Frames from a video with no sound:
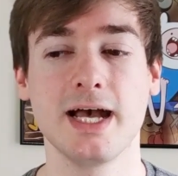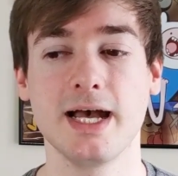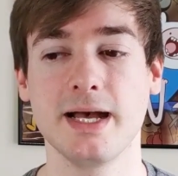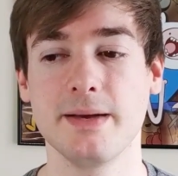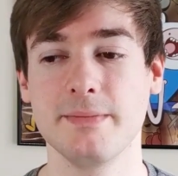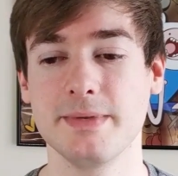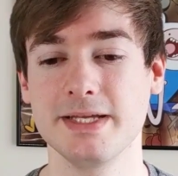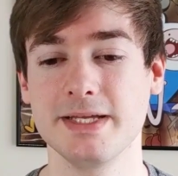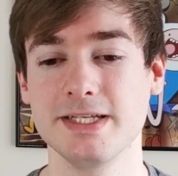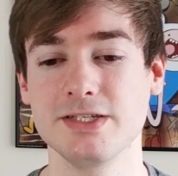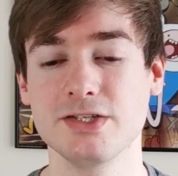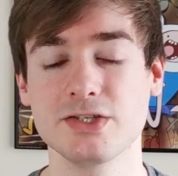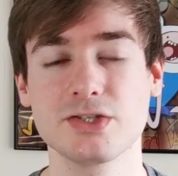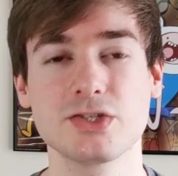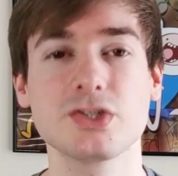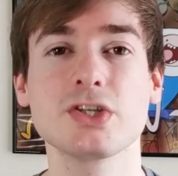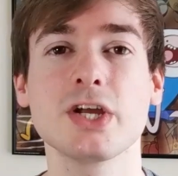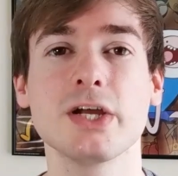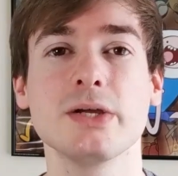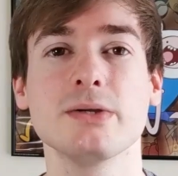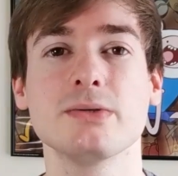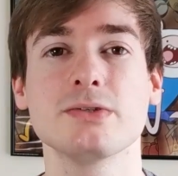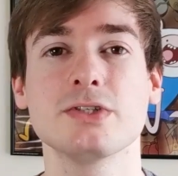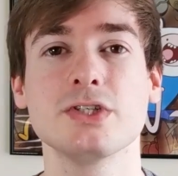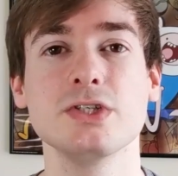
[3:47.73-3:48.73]
It just
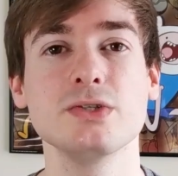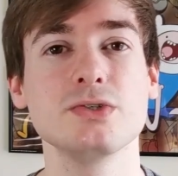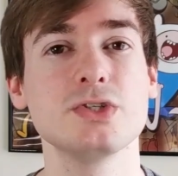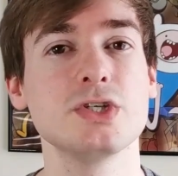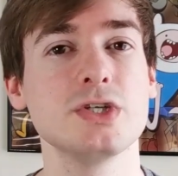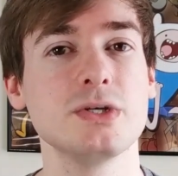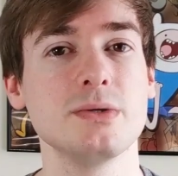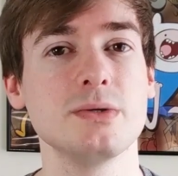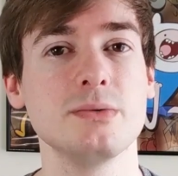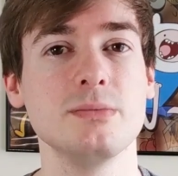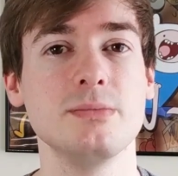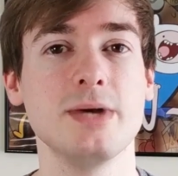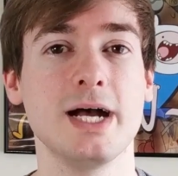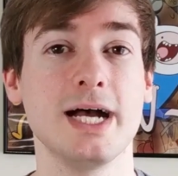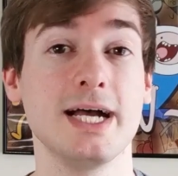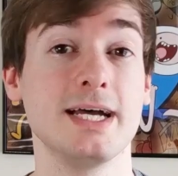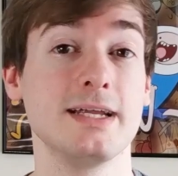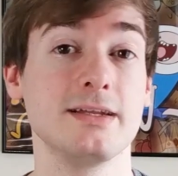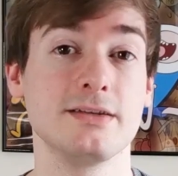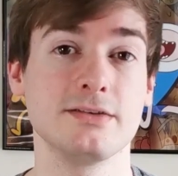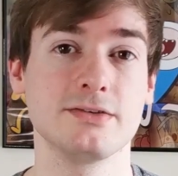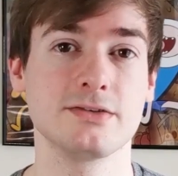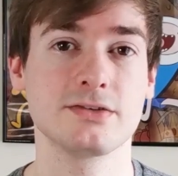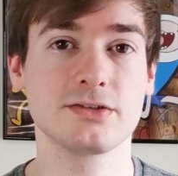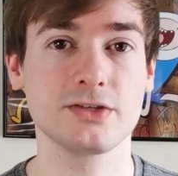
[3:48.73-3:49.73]
shows YouTube
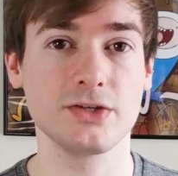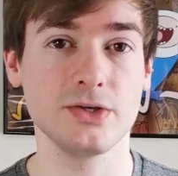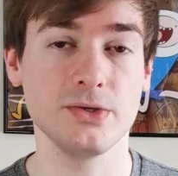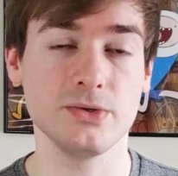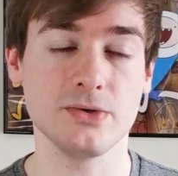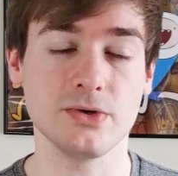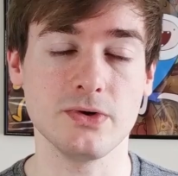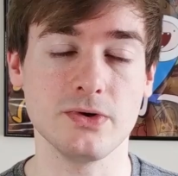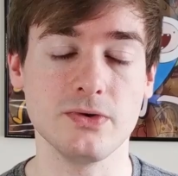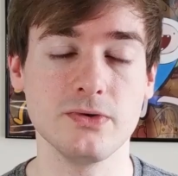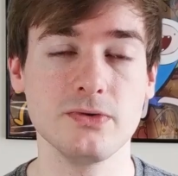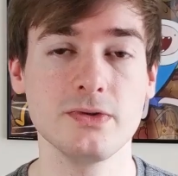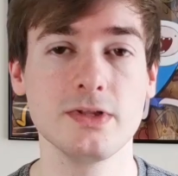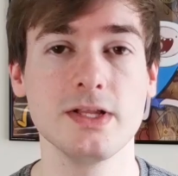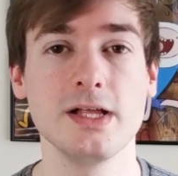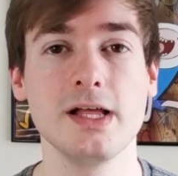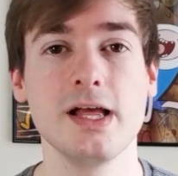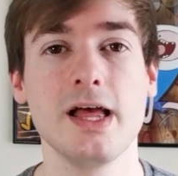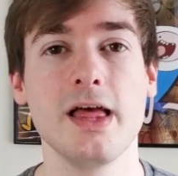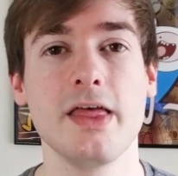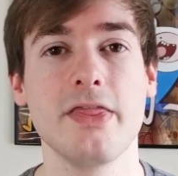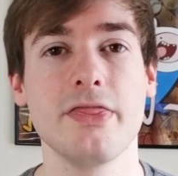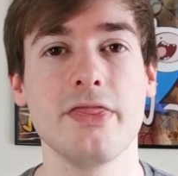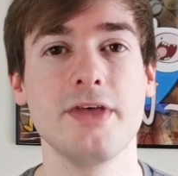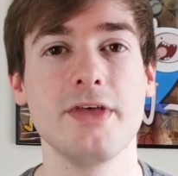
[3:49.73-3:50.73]
and Google
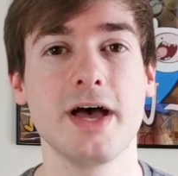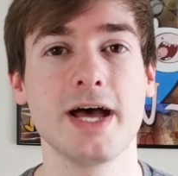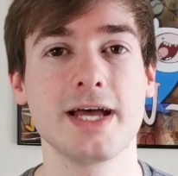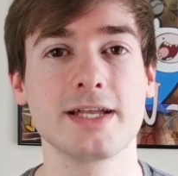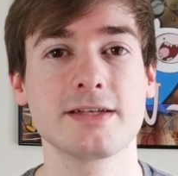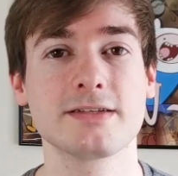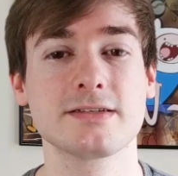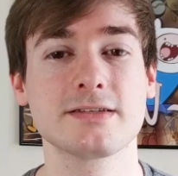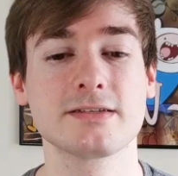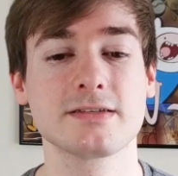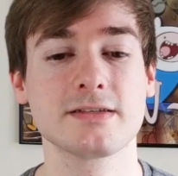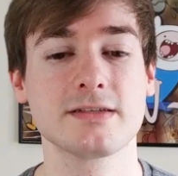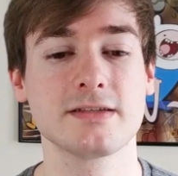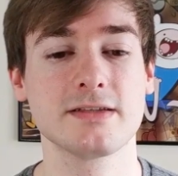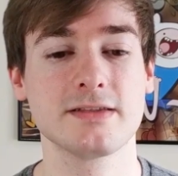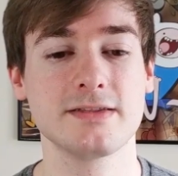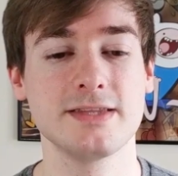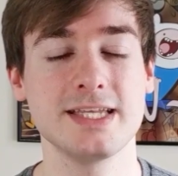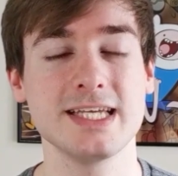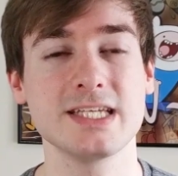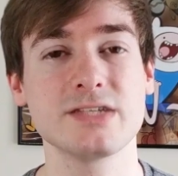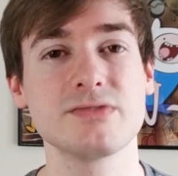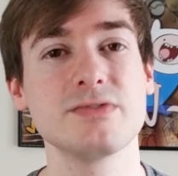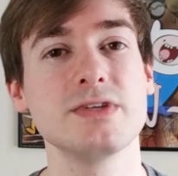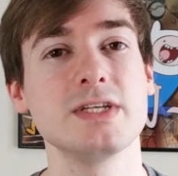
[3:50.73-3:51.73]
that
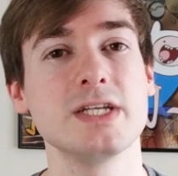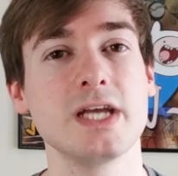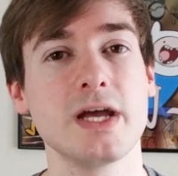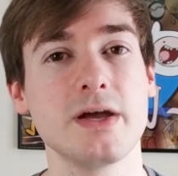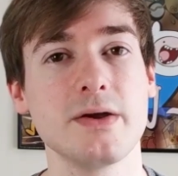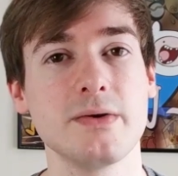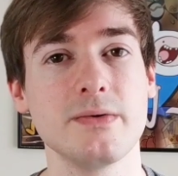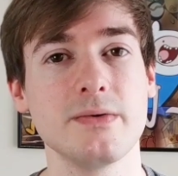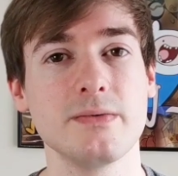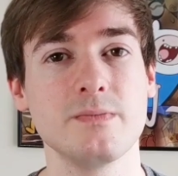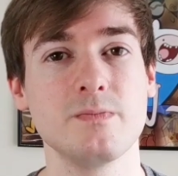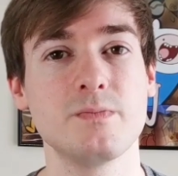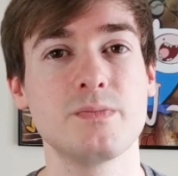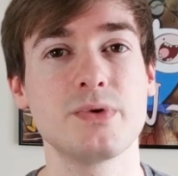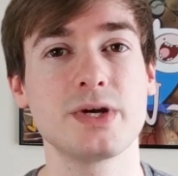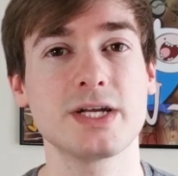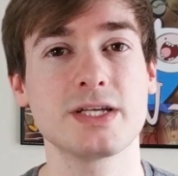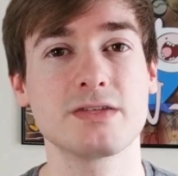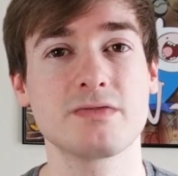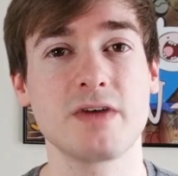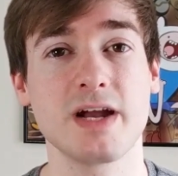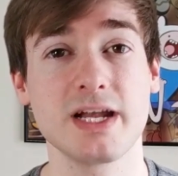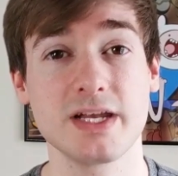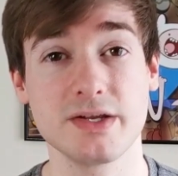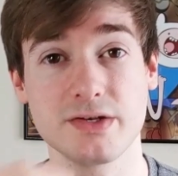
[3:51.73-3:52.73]
this video
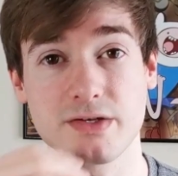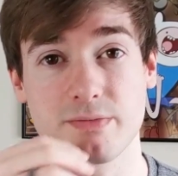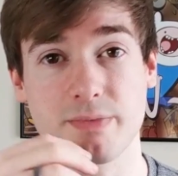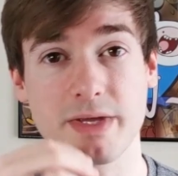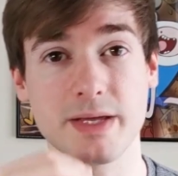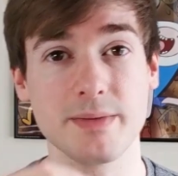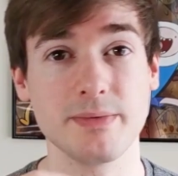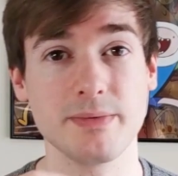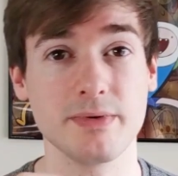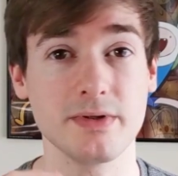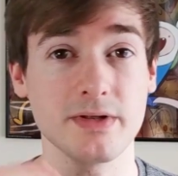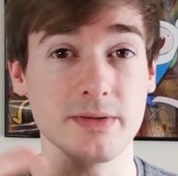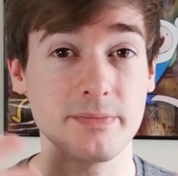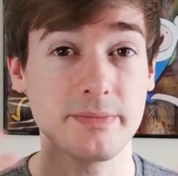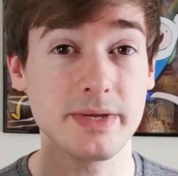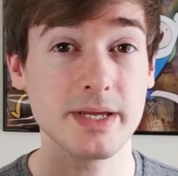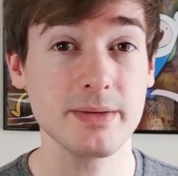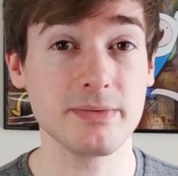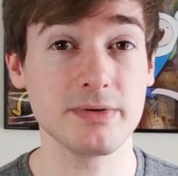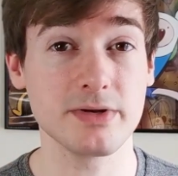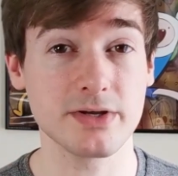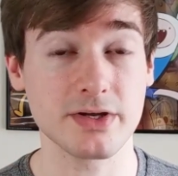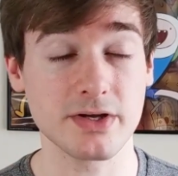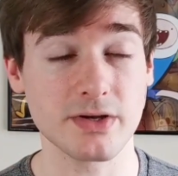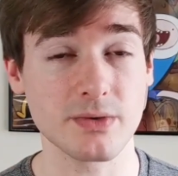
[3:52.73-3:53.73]
brings value to people and
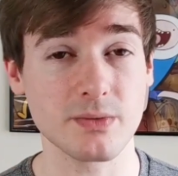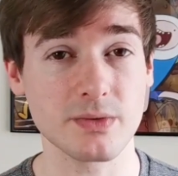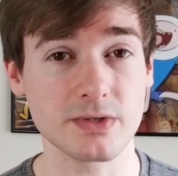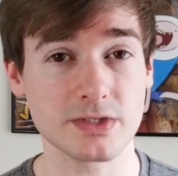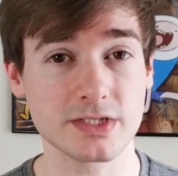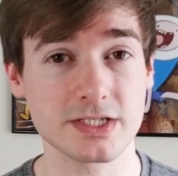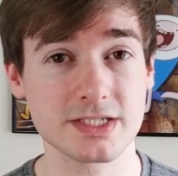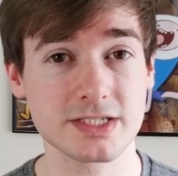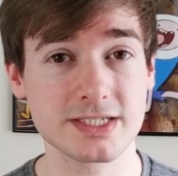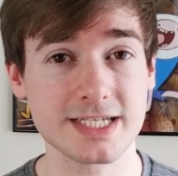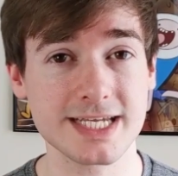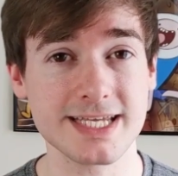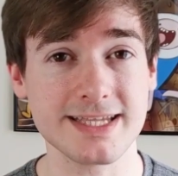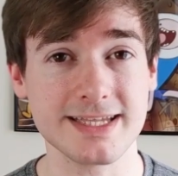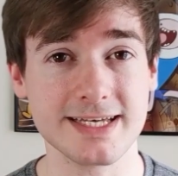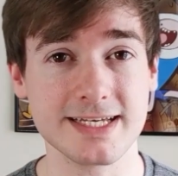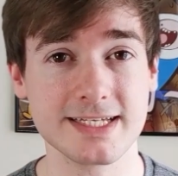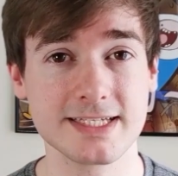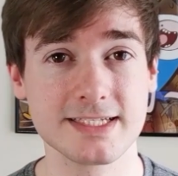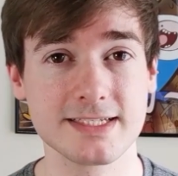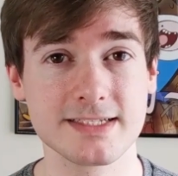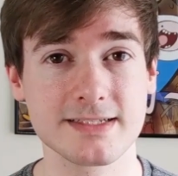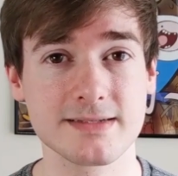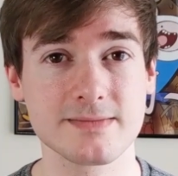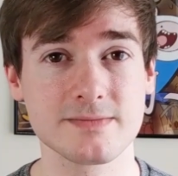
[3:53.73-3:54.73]
people are going to want to see
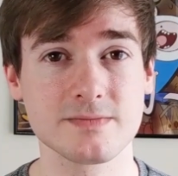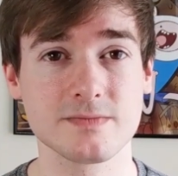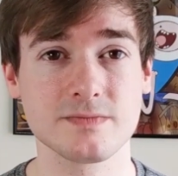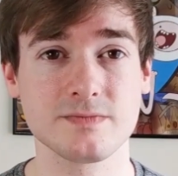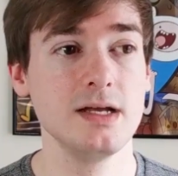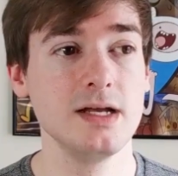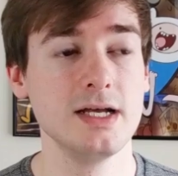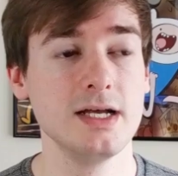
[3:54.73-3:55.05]
this.